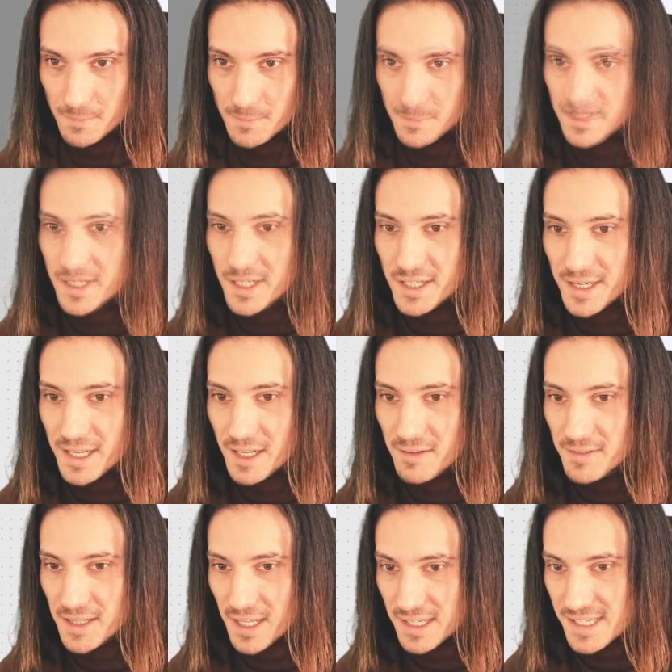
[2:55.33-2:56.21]
Here I have
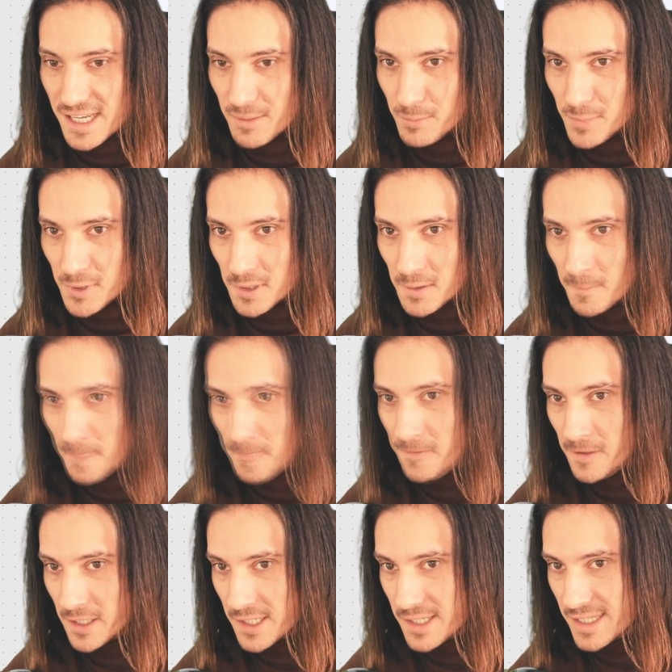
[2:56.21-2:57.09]
an example.
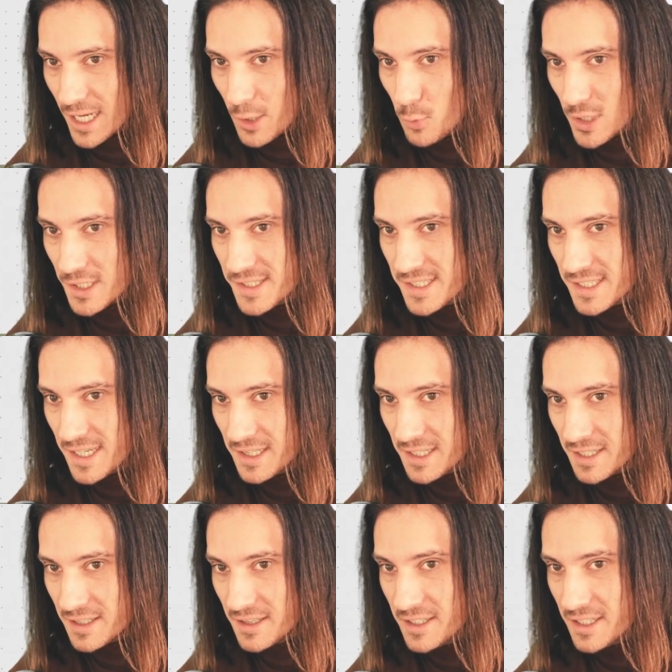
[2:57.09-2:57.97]
First, I will set
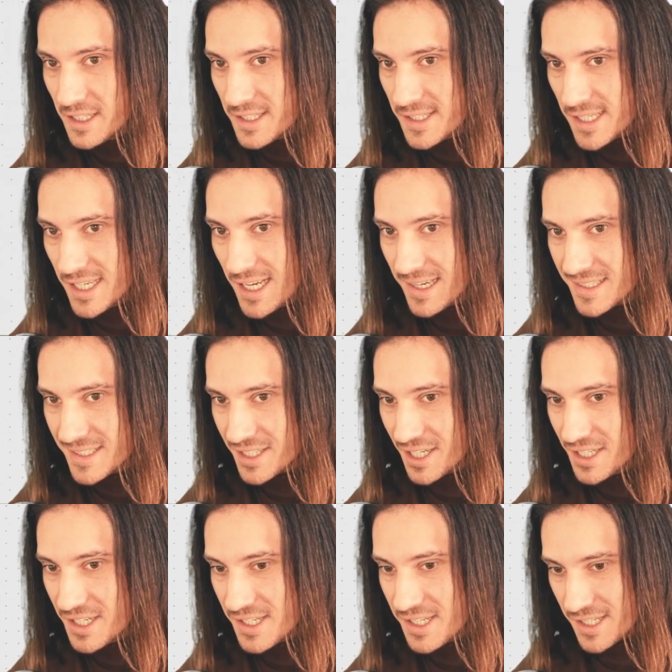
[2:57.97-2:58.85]
the CX
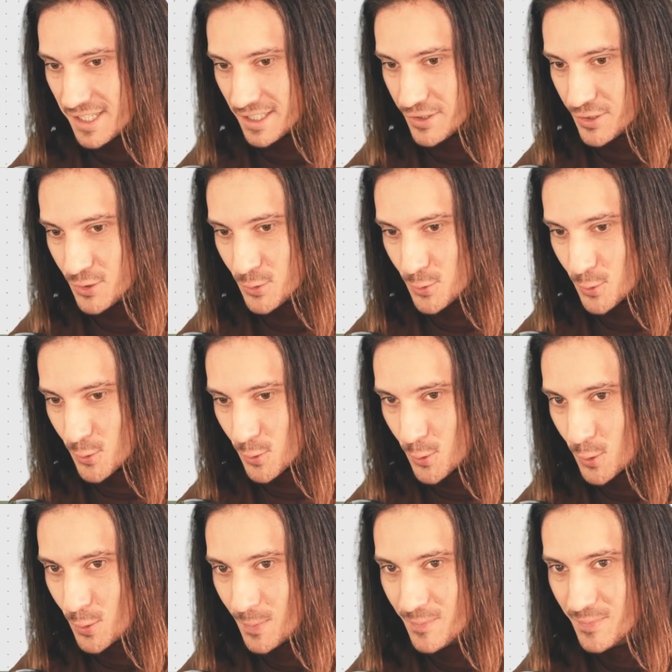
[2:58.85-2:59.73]
register to